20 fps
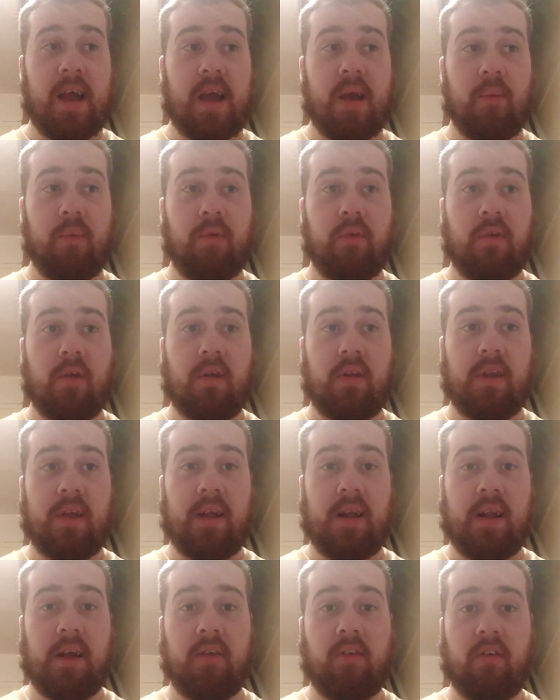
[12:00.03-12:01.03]
It was
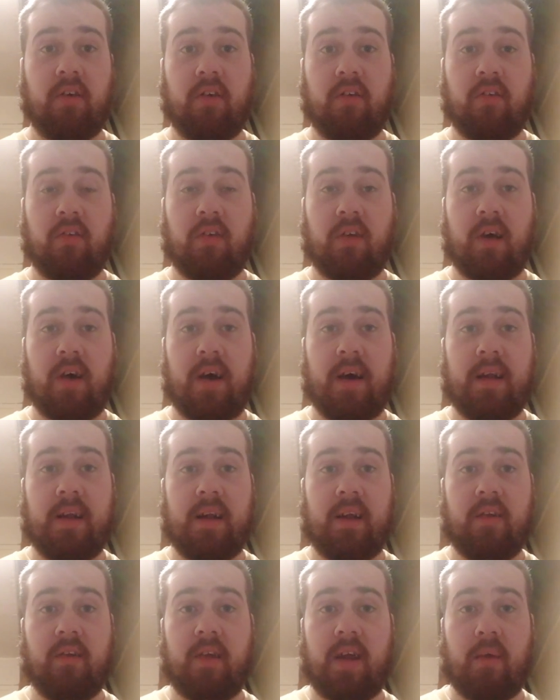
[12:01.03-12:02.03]
delicious. And
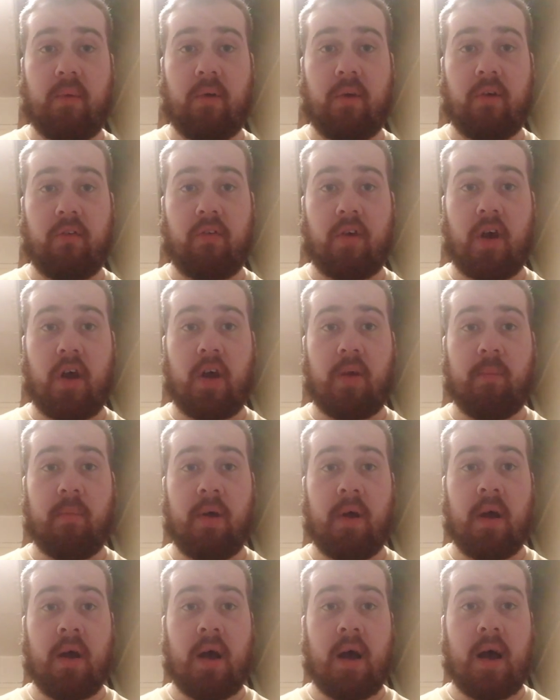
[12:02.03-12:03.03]
then they went off home,
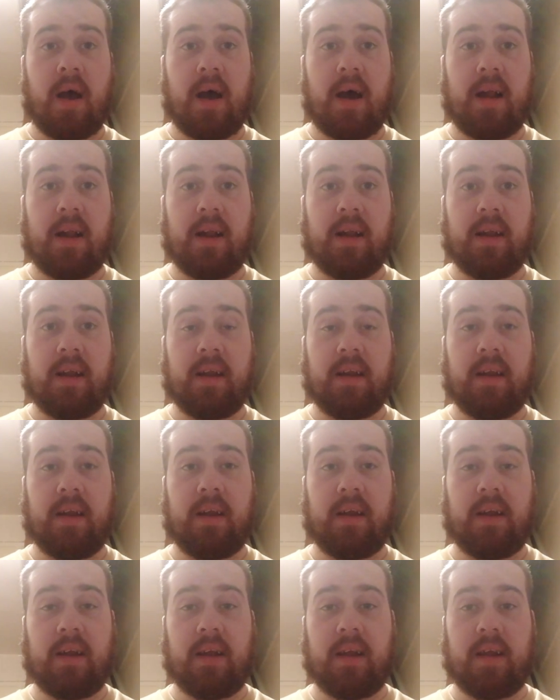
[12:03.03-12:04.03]
and then in
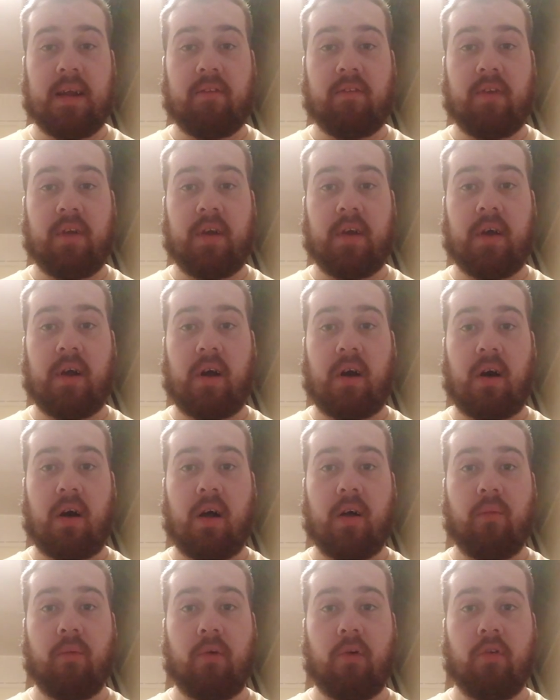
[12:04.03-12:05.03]
the evening
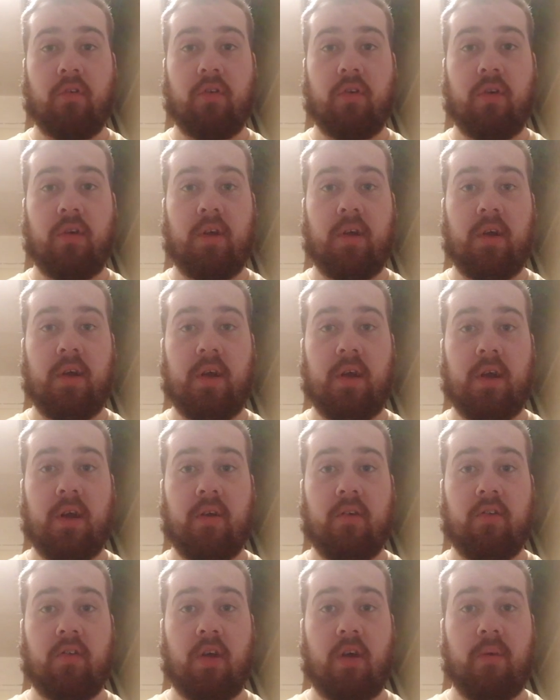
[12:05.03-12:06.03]
I watched the
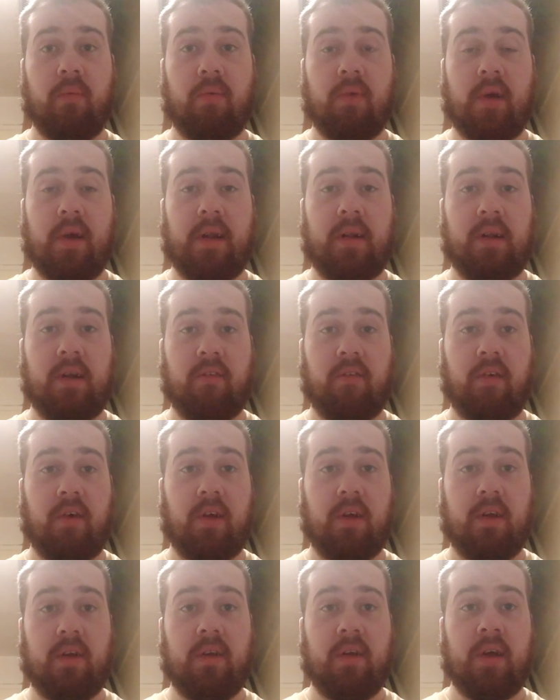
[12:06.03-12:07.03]
soaps and Love
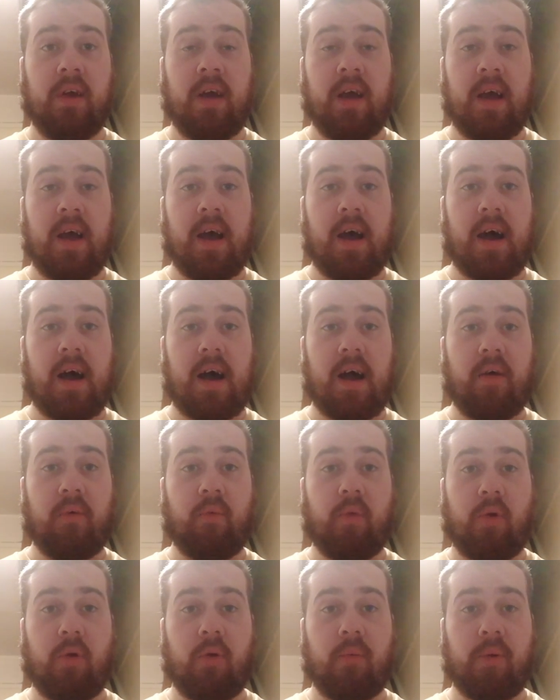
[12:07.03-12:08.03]
Island,
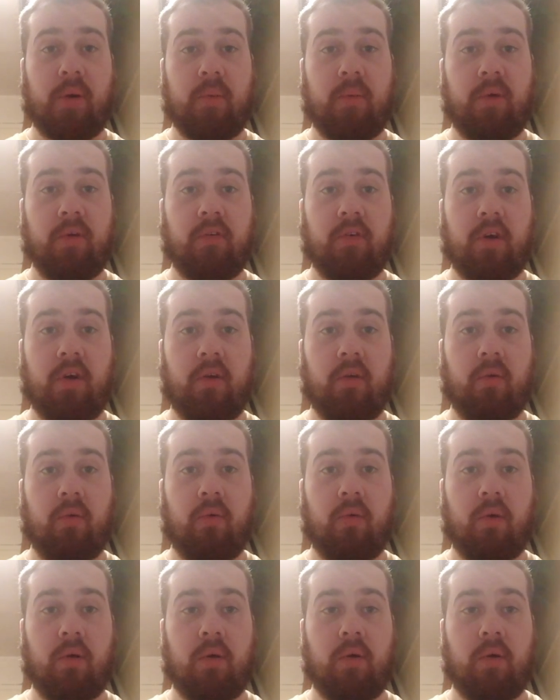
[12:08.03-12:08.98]
wrote a bit of my journal